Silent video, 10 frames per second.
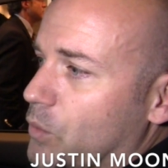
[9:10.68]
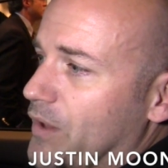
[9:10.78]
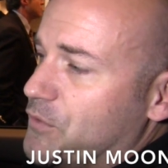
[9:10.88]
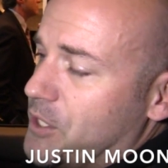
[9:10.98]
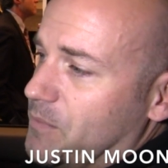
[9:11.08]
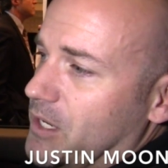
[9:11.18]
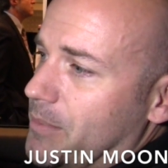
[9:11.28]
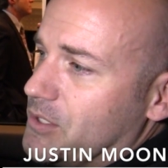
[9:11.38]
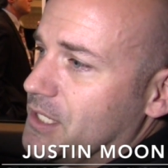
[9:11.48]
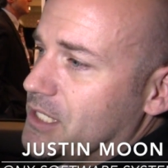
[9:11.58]
we've shipped in
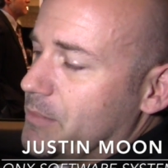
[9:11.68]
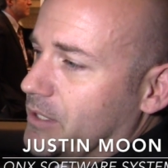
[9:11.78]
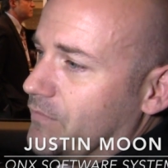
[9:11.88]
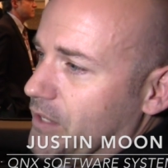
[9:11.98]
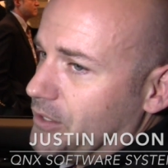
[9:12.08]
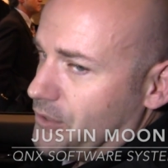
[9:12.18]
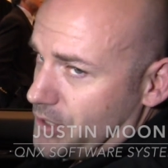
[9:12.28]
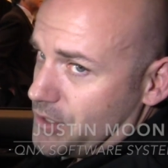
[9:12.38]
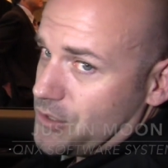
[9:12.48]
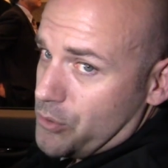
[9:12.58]
about 60 million vehicles
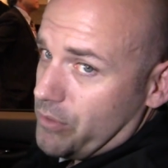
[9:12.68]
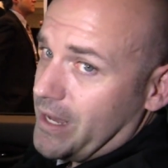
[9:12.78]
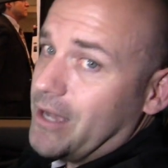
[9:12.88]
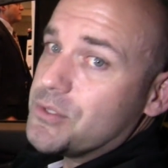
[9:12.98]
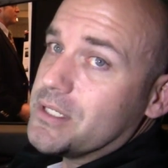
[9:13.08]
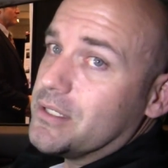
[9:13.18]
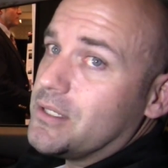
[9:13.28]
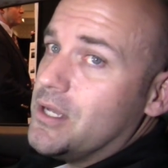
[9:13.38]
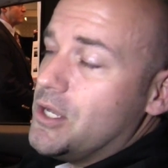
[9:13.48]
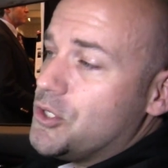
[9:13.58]
since
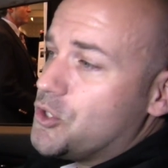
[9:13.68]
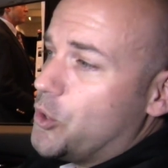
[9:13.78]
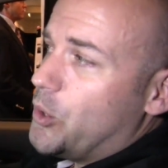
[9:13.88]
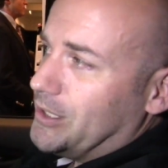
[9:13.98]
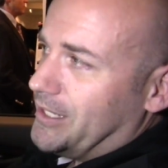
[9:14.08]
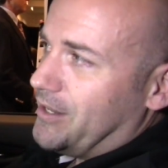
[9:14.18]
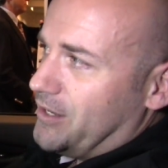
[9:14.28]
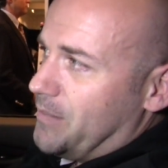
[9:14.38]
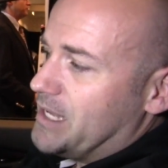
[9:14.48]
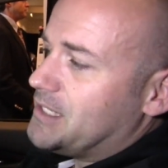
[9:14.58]
2000. So a lot of
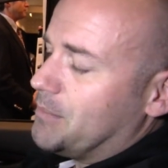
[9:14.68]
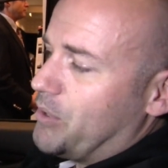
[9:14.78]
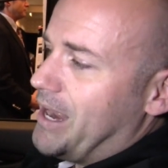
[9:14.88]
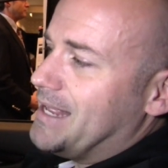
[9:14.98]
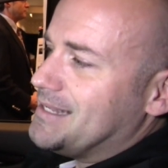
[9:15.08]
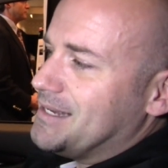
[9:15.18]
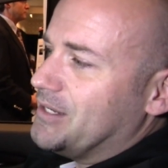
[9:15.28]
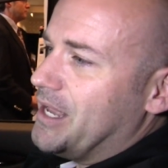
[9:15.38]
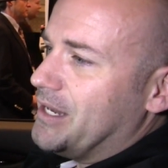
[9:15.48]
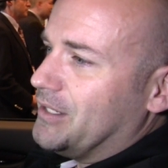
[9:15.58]
the domestic brands
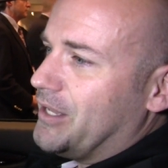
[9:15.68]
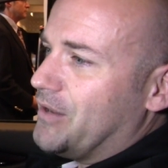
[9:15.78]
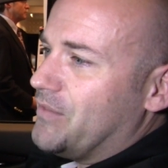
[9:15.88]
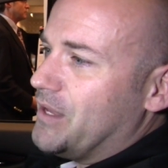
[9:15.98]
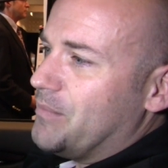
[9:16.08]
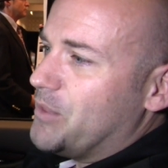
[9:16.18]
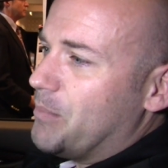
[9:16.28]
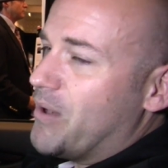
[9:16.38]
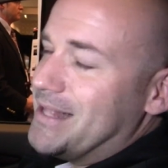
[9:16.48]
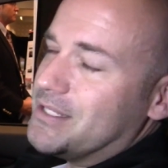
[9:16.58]
and, and a lot of the,
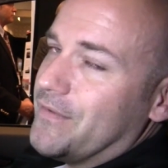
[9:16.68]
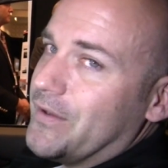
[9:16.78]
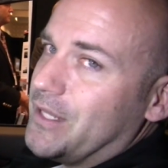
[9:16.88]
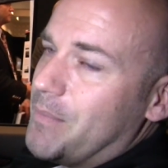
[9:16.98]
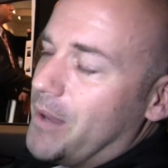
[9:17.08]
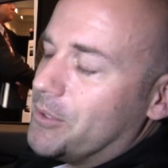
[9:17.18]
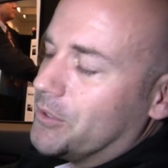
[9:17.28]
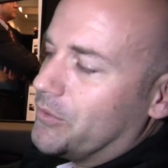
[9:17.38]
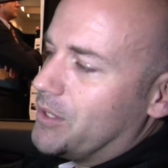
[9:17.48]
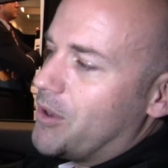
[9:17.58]
the brands that are fairly
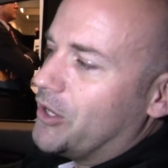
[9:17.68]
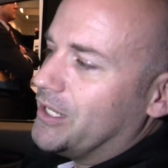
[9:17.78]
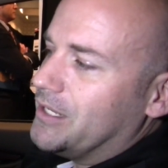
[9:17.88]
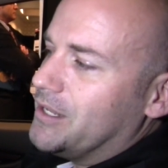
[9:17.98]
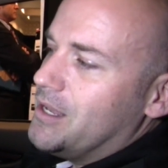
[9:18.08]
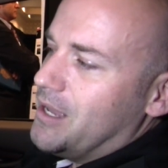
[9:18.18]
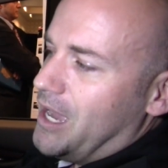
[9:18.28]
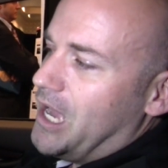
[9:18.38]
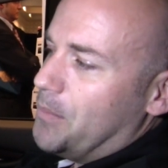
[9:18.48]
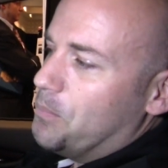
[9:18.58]
popular in the market,
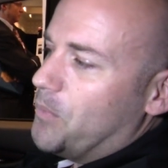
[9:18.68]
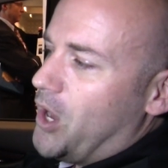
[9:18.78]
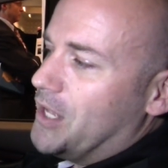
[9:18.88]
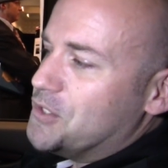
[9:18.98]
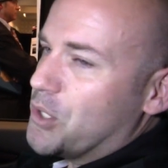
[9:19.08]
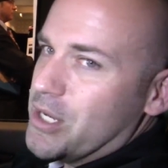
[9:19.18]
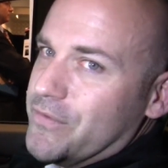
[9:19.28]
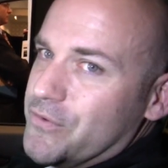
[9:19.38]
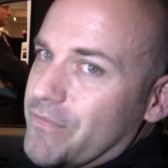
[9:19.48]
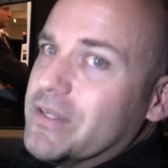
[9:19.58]
um, odds are
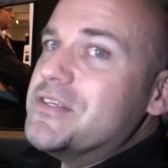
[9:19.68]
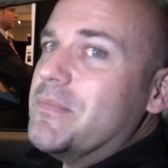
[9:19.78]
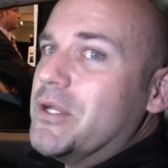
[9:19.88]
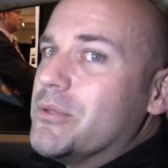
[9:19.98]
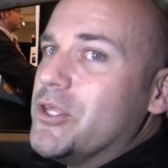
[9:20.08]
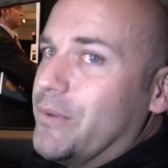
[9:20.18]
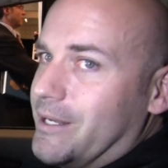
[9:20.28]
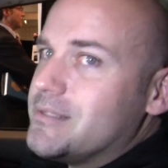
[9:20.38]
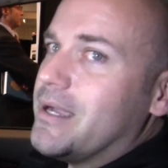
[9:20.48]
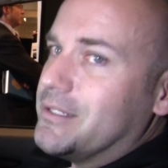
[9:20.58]
you've driven something with
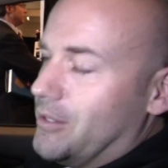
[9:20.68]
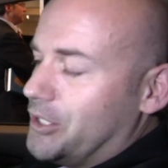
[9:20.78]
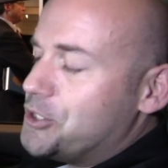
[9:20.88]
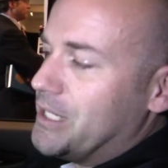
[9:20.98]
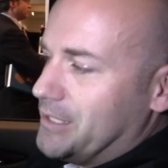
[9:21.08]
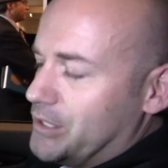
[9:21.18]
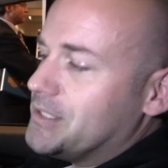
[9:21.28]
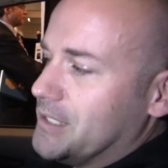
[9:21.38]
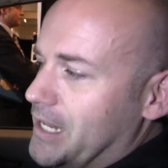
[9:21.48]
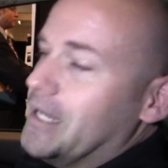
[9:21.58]
QNX technology in
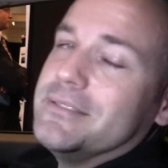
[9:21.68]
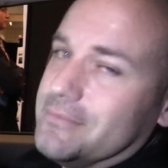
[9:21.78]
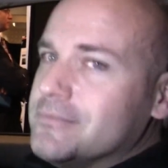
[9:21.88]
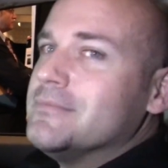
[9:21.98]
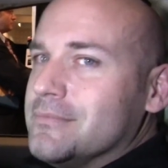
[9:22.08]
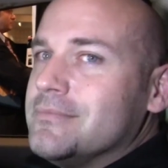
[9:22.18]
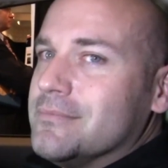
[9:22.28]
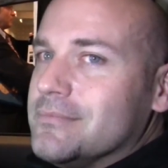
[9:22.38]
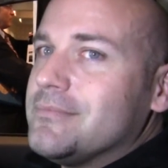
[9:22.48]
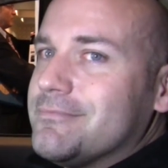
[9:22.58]
today.
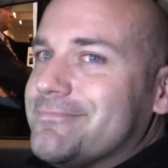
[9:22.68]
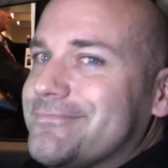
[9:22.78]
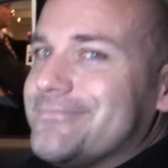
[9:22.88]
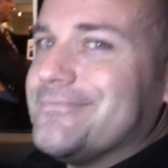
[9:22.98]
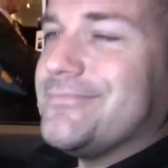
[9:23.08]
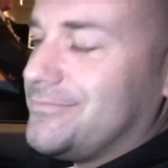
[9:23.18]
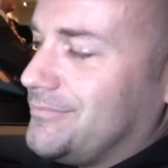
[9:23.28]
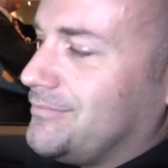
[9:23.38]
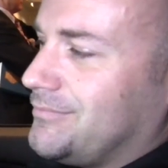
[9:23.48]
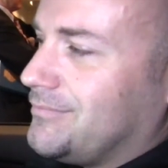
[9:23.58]
All right. How
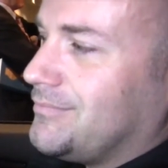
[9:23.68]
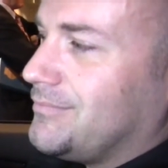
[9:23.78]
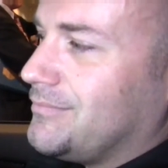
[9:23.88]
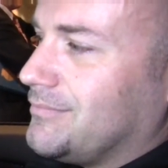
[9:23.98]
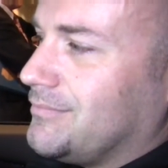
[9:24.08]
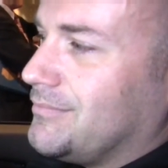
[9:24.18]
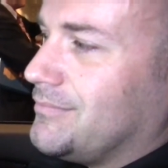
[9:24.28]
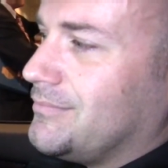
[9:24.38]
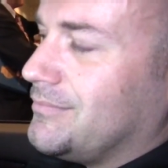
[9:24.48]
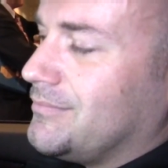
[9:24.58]
soon can we see this
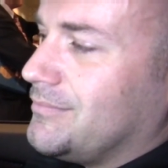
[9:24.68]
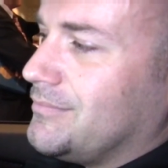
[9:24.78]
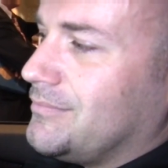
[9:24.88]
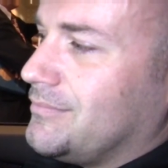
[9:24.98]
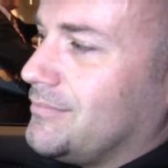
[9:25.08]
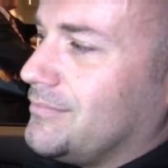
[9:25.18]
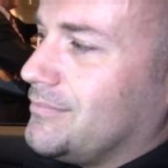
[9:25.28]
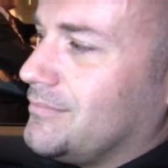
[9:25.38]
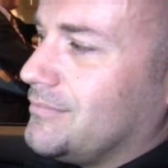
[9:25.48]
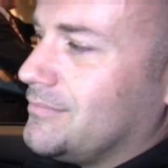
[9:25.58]
technology
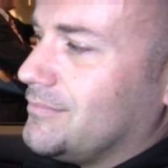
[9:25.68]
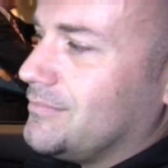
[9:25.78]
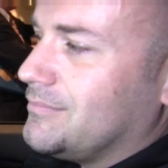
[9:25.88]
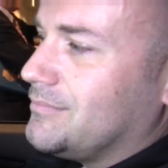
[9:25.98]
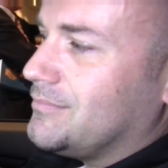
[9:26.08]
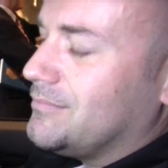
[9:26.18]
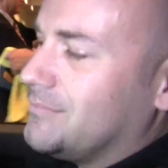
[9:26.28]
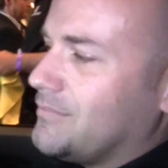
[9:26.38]
in the new cars?